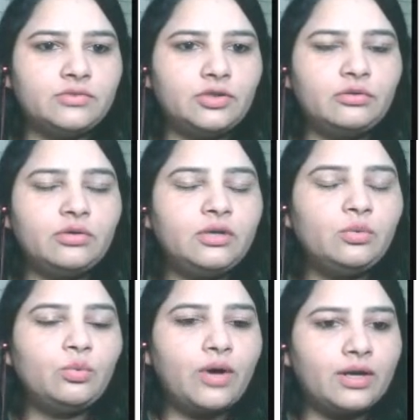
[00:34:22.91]

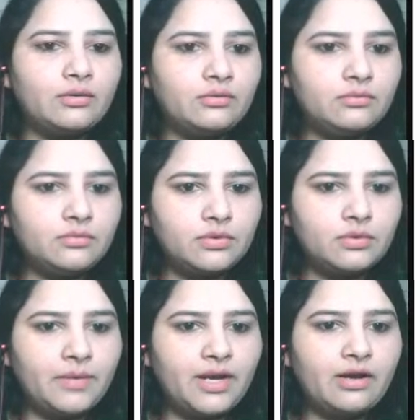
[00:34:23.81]
in one
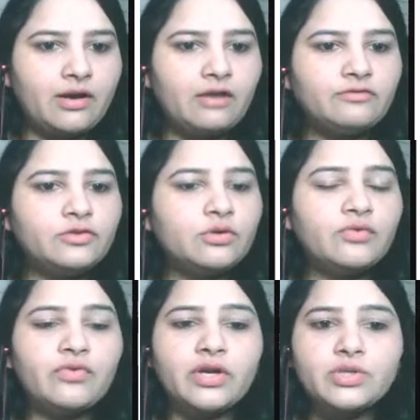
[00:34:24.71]
paragraph. Do
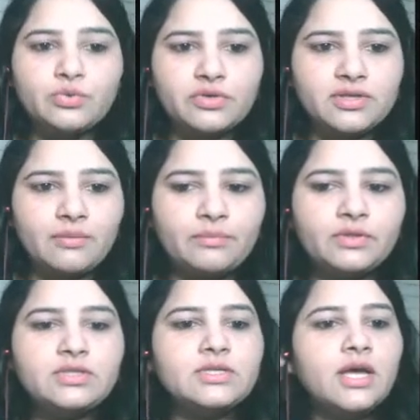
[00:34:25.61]
not write two
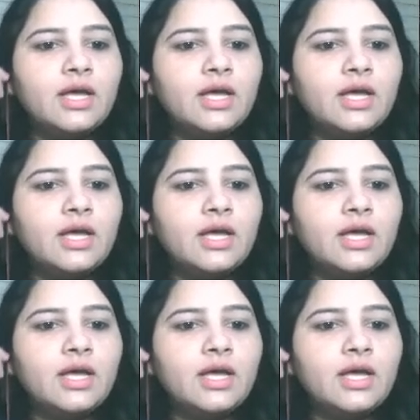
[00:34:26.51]
examples.